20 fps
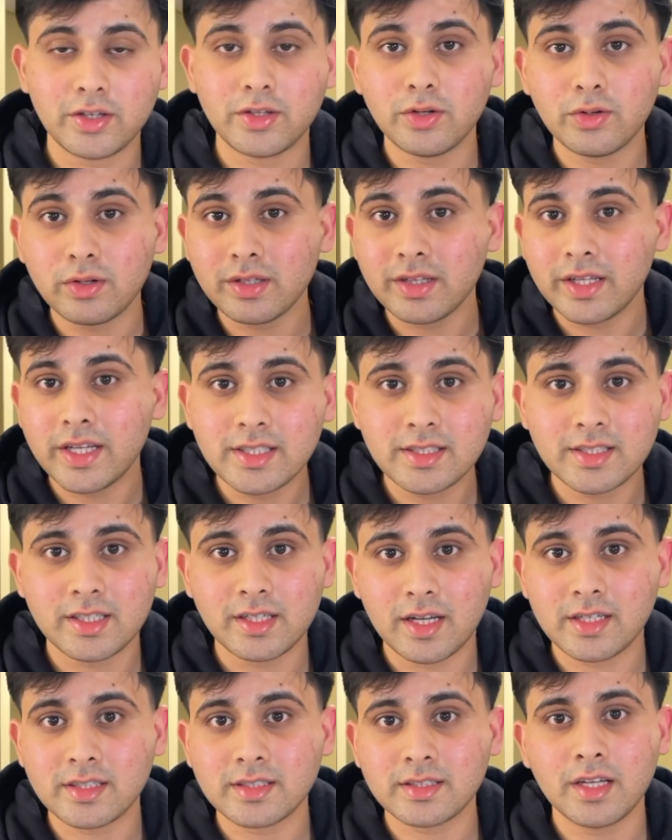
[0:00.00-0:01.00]
Your
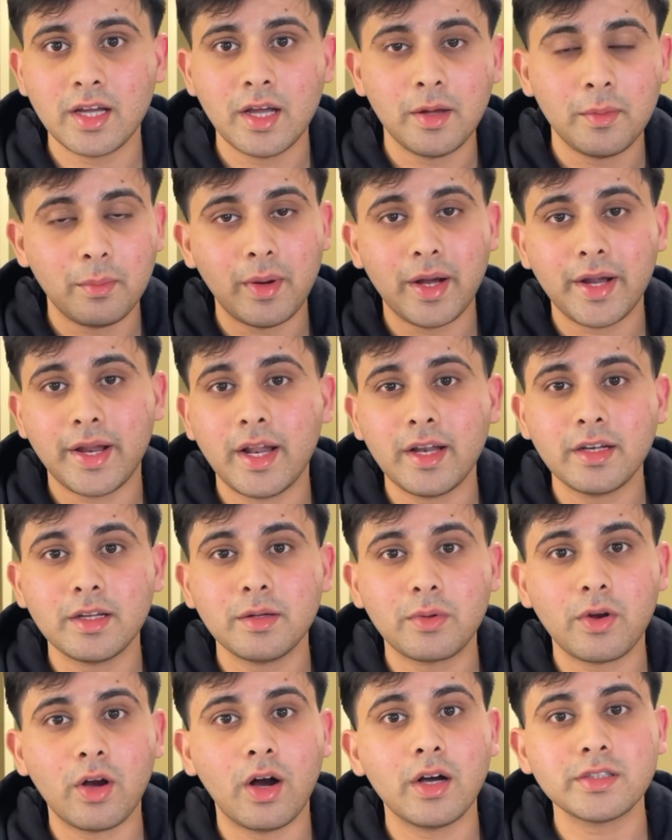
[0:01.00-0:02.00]
laziness might end
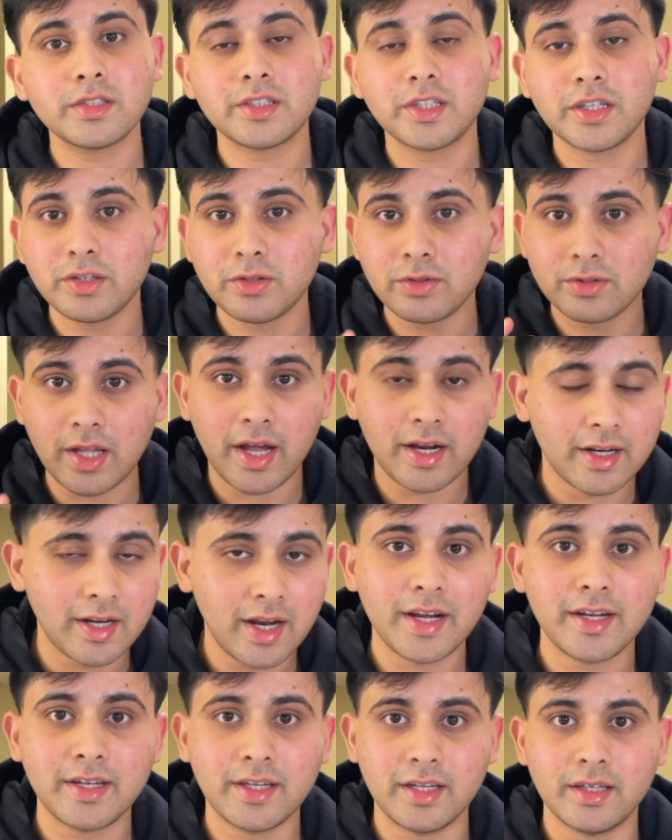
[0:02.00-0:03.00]
up costing you that
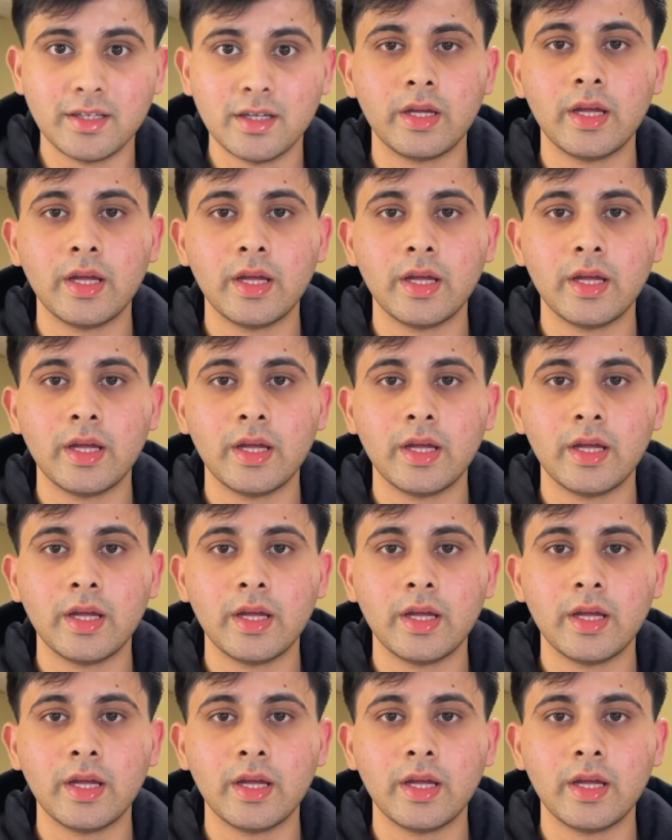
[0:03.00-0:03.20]
90.